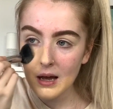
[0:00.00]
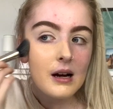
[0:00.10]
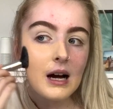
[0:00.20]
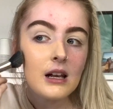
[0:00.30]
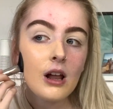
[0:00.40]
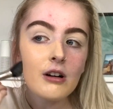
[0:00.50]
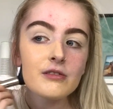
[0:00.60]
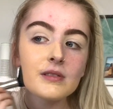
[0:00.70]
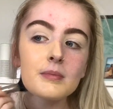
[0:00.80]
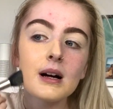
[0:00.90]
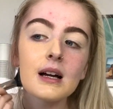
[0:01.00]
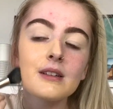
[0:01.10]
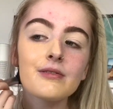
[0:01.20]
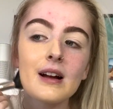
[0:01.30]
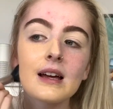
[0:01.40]
I love my
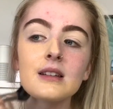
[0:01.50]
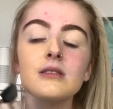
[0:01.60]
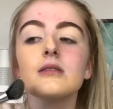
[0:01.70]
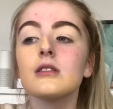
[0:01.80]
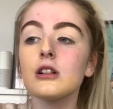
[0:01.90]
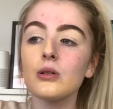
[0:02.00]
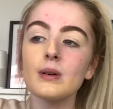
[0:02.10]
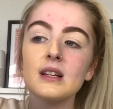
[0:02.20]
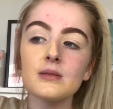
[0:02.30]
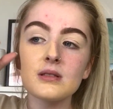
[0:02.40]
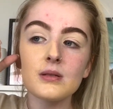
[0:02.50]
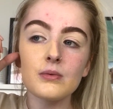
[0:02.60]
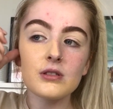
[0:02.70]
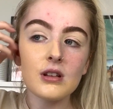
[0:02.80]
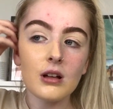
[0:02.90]
friend Chloe's
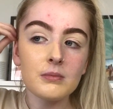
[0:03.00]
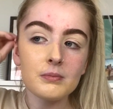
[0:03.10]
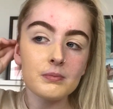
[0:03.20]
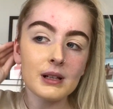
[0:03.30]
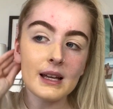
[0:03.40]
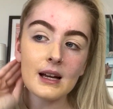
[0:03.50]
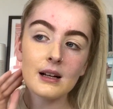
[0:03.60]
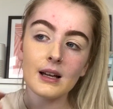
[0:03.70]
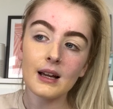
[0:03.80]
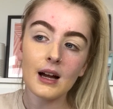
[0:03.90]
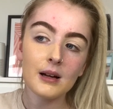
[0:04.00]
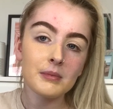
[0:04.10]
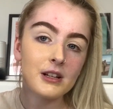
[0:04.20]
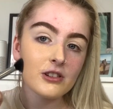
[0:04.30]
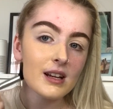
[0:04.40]
son Blake. Like, I'm
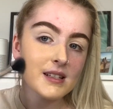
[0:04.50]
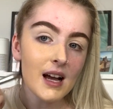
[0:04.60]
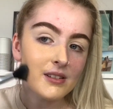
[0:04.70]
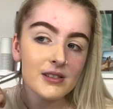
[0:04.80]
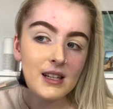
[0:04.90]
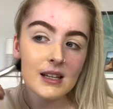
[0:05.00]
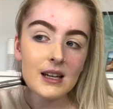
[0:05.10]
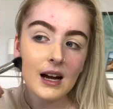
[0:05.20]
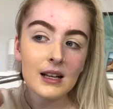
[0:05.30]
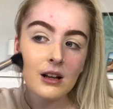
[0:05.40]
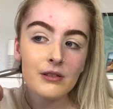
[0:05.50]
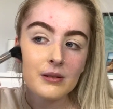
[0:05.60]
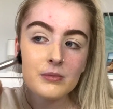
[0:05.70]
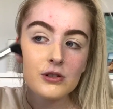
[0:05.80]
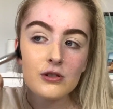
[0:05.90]
literally his auntie. I love him
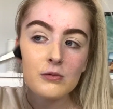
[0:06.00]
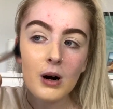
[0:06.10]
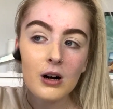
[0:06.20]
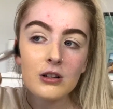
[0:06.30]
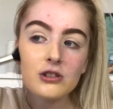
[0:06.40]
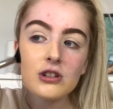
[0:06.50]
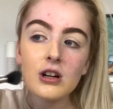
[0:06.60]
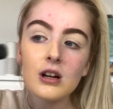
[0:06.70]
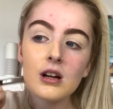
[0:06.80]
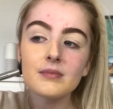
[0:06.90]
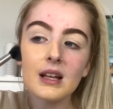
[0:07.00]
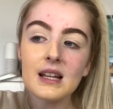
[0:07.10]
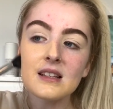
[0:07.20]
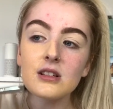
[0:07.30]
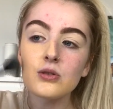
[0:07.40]
so much and
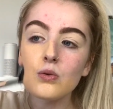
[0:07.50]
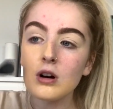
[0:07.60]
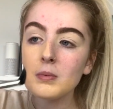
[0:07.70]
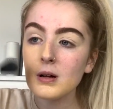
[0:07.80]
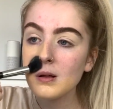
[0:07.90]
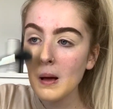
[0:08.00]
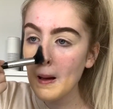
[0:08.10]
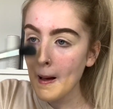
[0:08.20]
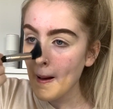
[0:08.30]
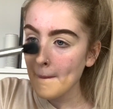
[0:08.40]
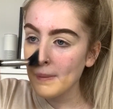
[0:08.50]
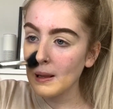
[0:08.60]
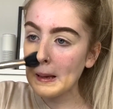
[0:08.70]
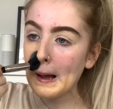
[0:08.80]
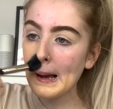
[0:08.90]
he's adorable. But
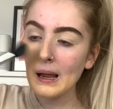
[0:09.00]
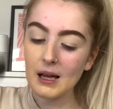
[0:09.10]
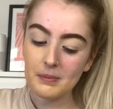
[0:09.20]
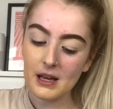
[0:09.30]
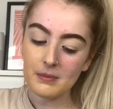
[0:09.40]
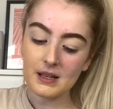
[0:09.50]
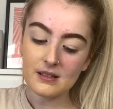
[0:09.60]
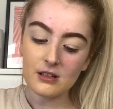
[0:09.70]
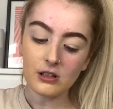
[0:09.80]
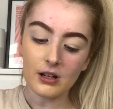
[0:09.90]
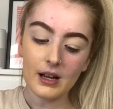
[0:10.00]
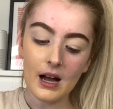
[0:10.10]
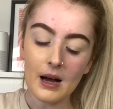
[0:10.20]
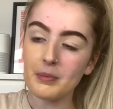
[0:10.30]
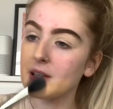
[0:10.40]
like, I like babies to look
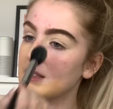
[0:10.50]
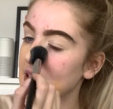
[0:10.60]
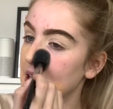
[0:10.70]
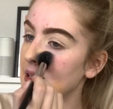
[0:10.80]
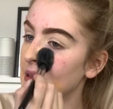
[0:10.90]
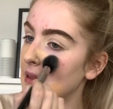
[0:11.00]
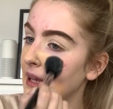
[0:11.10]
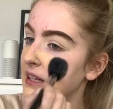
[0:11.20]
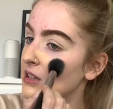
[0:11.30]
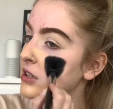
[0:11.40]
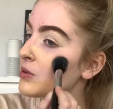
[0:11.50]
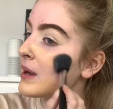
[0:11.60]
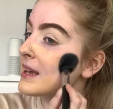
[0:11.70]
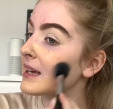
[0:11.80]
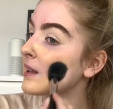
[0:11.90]
at. But you see, like, it's good the way
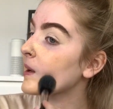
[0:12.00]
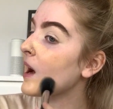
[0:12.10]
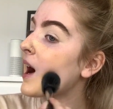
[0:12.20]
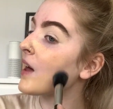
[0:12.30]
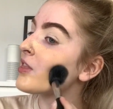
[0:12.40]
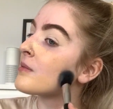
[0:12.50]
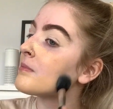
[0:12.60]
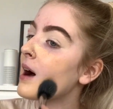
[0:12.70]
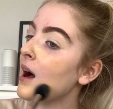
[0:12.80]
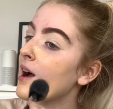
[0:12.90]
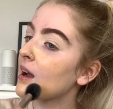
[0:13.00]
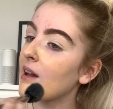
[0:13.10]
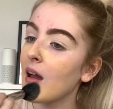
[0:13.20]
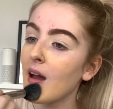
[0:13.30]
you can like hand them back.